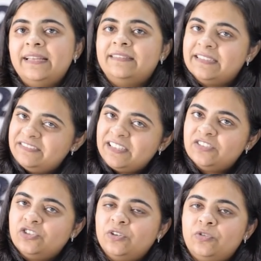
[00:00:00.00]
it's
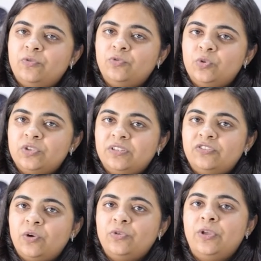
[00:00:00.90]
essential to
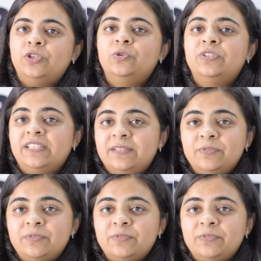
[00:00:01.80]
focus on reducing